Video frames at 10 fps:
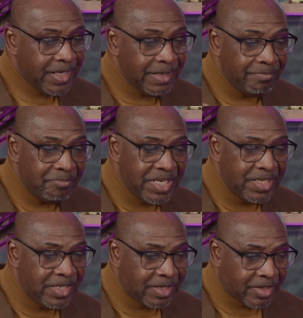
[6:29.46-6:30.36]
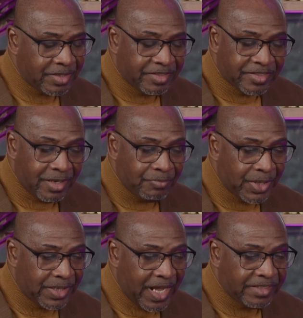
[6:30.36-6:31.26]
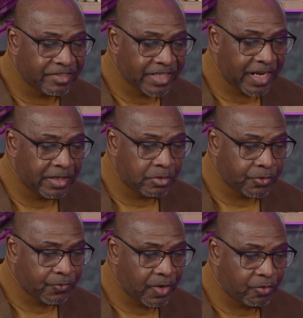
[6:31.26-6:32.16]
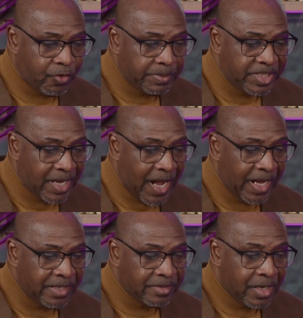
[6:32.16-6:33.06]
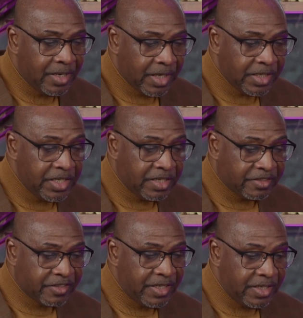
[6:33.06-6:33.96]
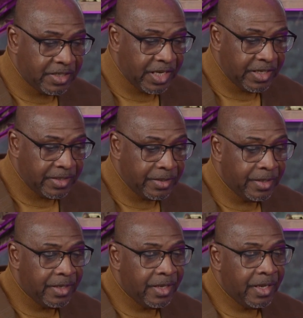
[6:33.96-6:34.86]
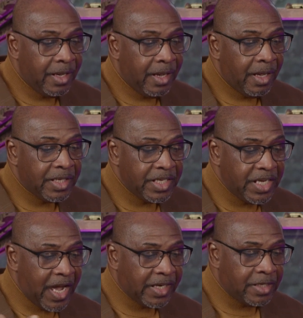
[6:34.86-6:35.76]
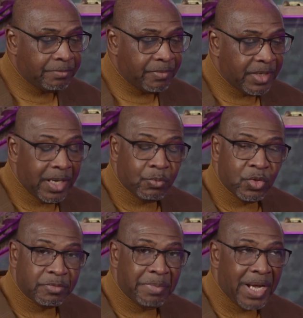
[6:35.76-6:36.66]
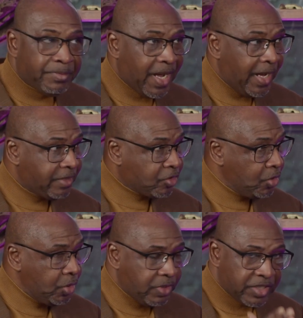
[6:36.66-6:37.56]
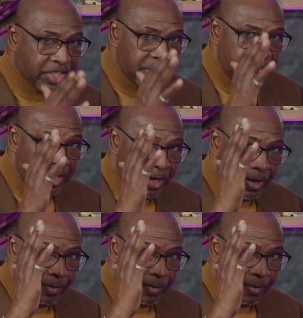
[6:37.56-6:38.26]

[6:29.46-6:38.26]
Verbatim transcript: Immediately, something like scales fell from his eyes and he could see again. And he got up and was baptized. So you could mm-hmm. see